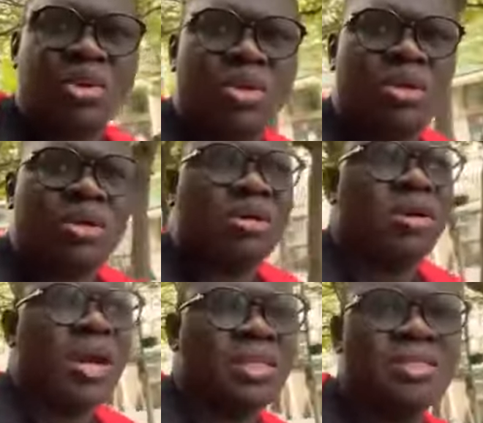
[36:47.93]

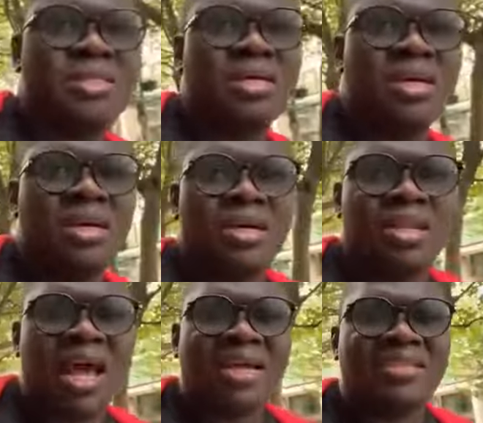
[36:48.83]
hunted.
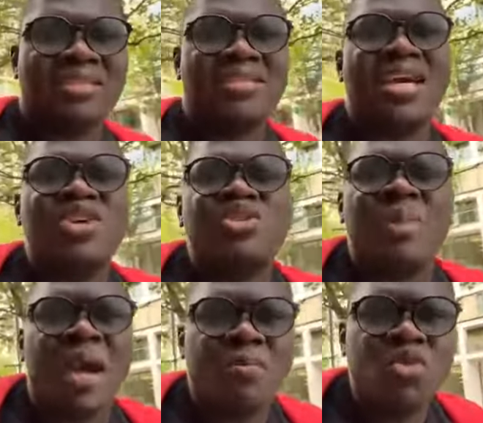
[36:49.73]
What do
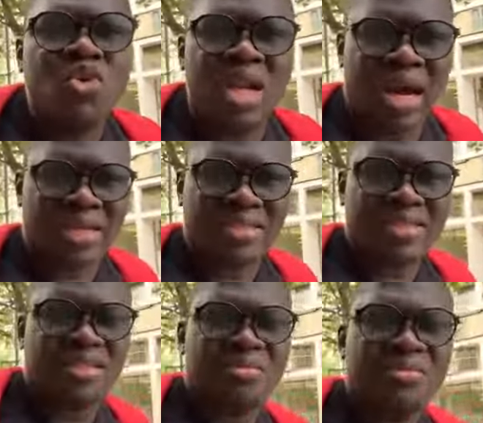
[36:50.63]
the elders do? They
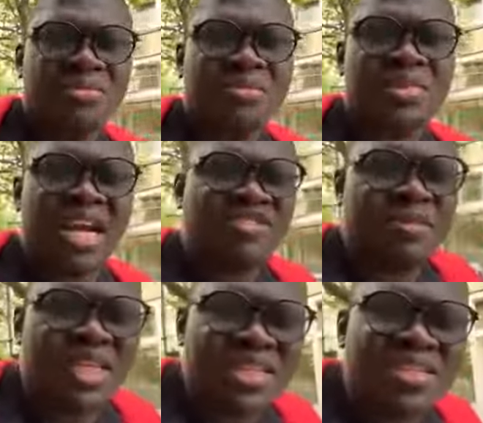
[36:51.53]
will create
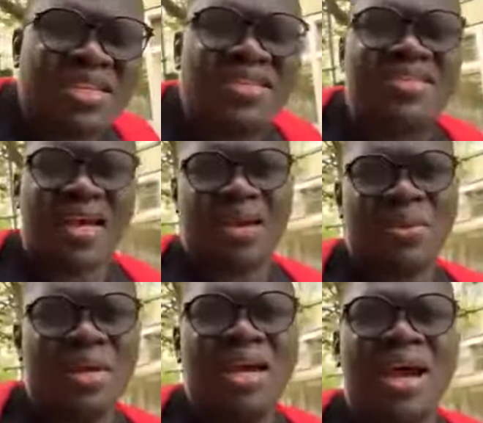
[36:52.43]
like
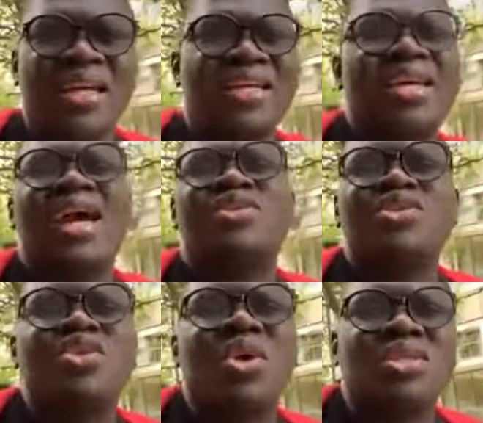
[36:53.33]
the Tales by
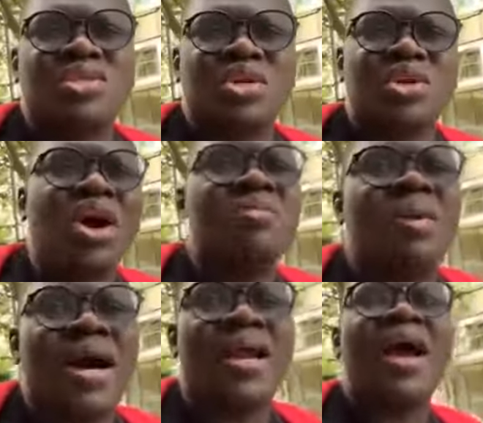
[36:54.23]
Moonlight.
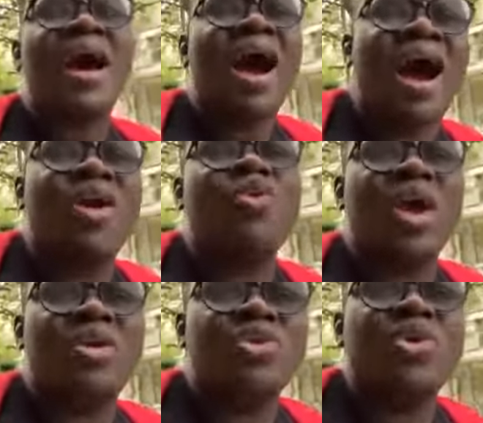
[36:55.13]
Everybody
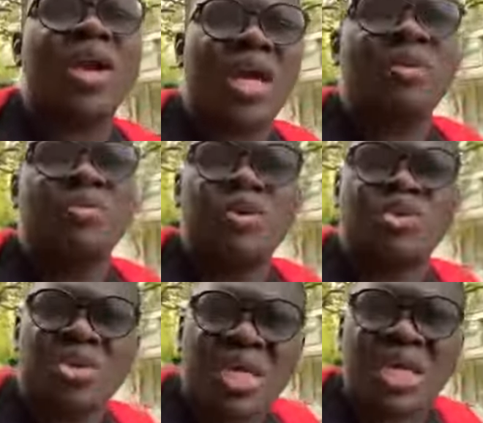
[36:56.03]
sits down
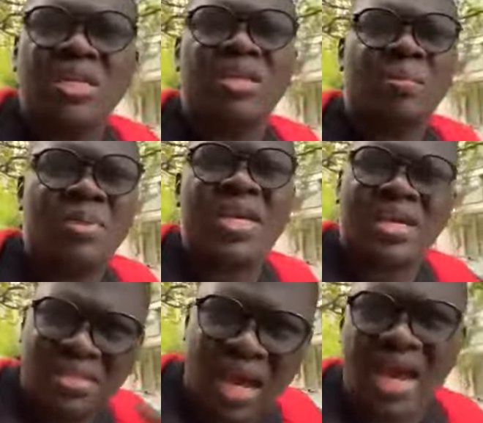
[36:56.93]
and then they ask you a
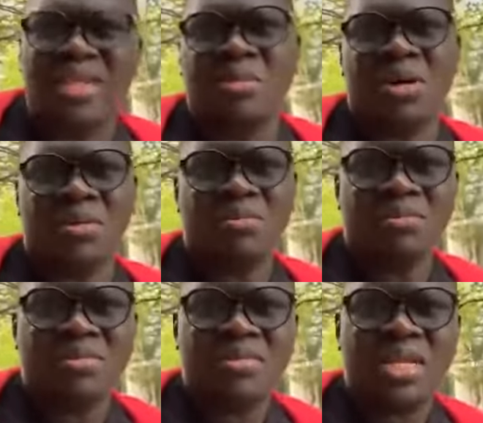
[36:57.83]
question, young man,
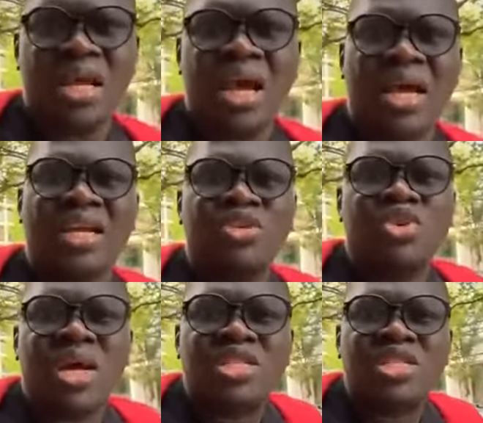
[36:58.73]
how were you
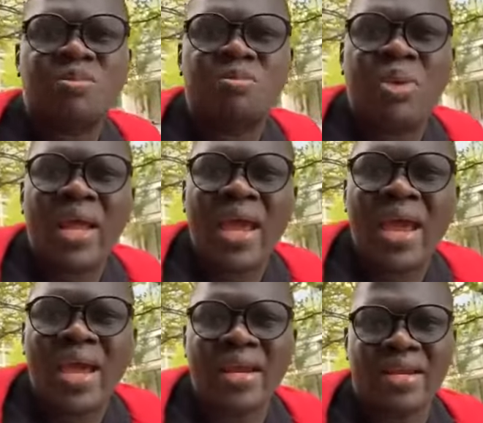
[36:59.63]
able to
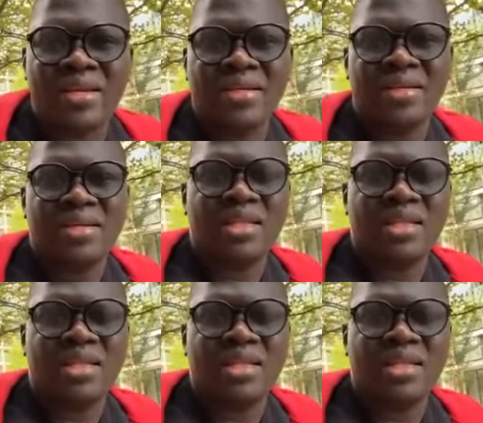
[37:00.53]
kill the biggest